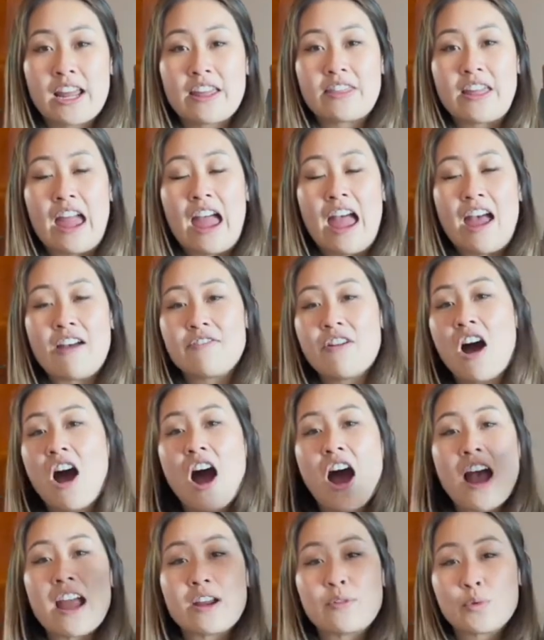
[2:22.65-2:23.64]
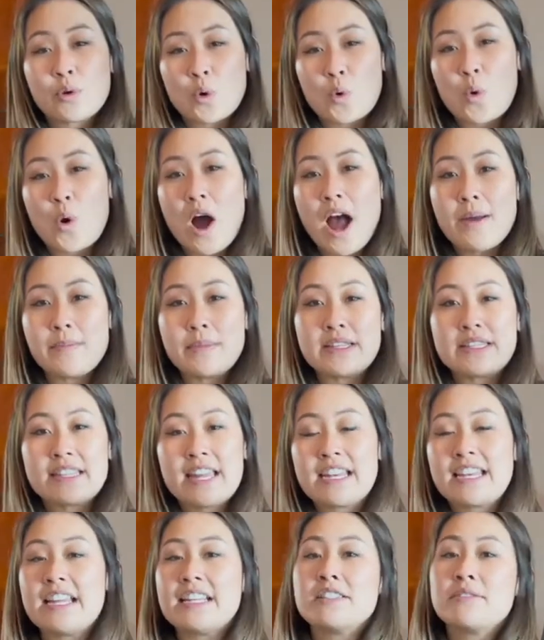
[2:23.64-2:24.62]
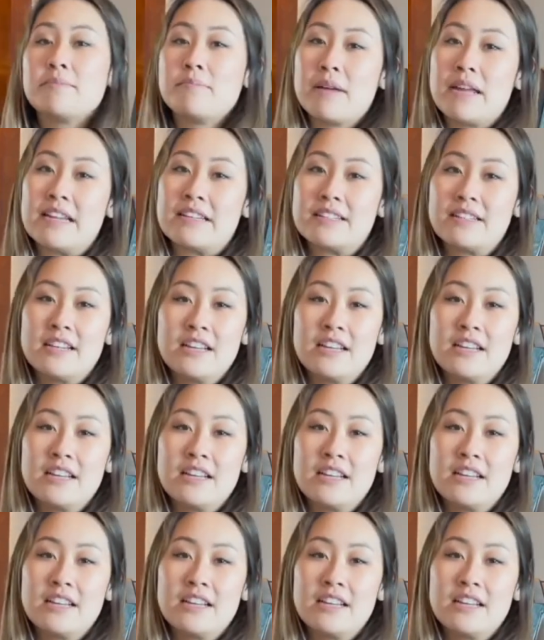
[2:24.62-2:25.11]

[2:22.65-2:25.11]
They have higher requirements they need to meet.